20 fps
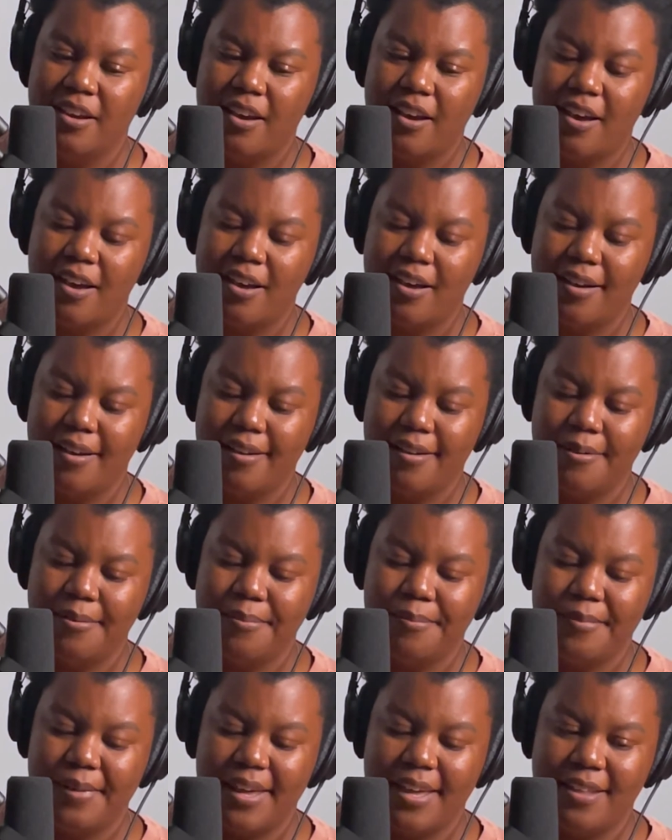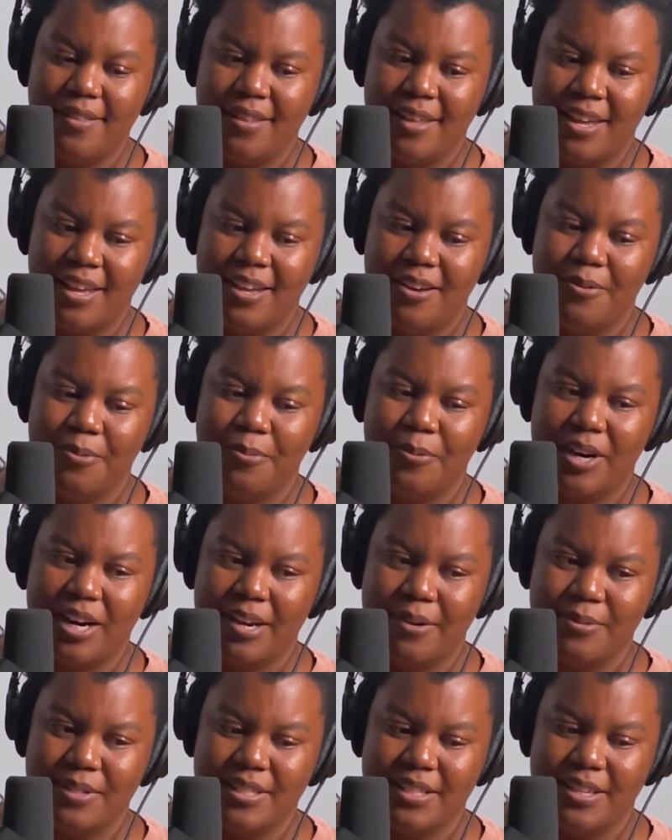And then when
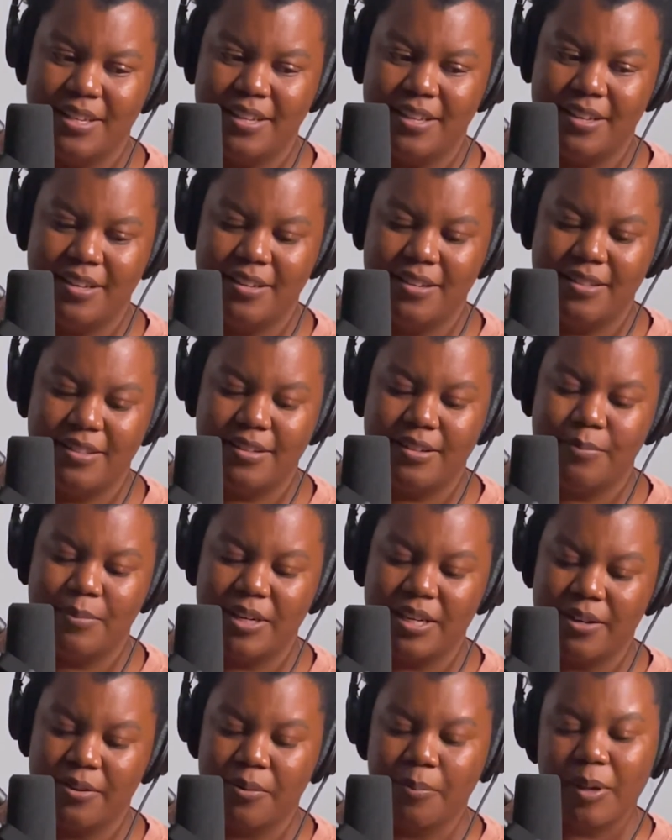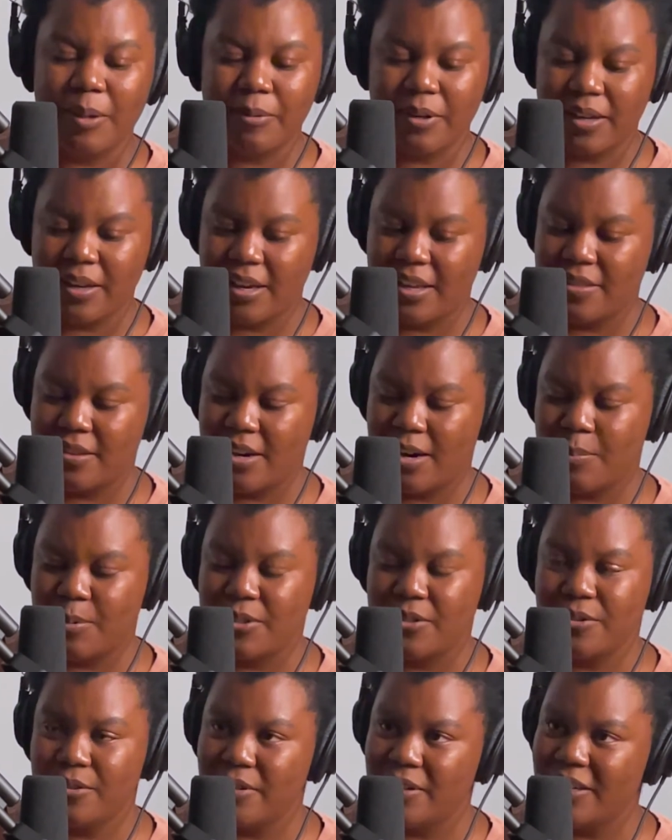I was in the Dominican Republic, I got the
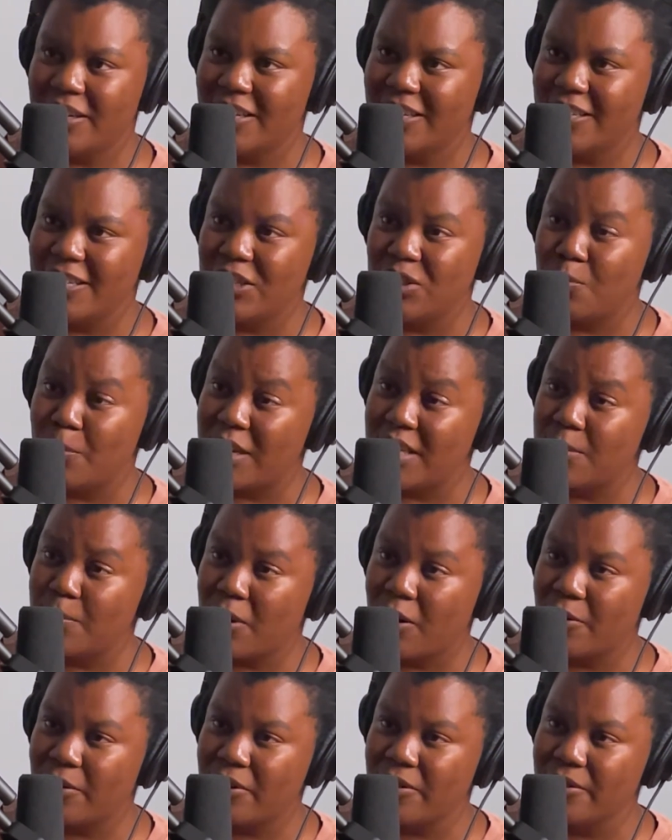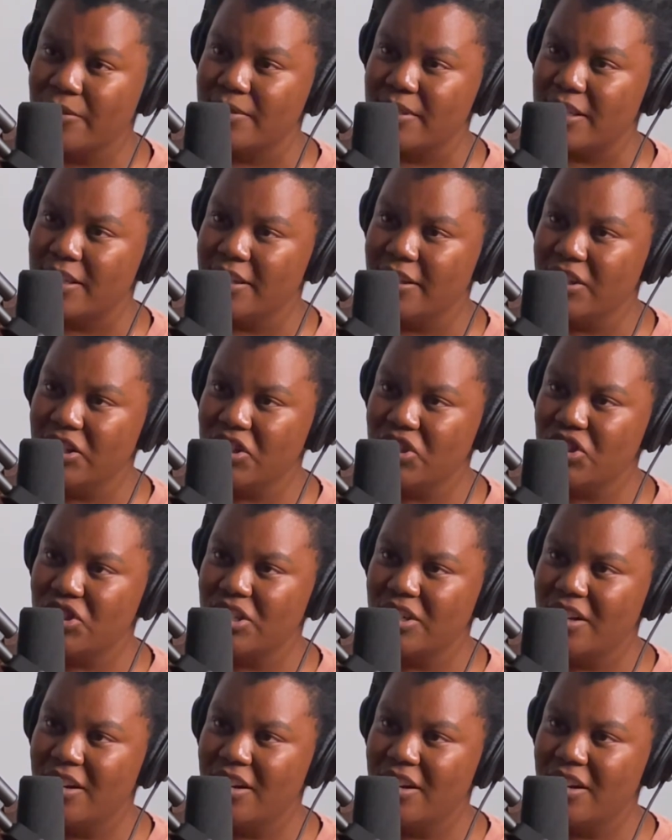opportunity to teach baseball recruits English.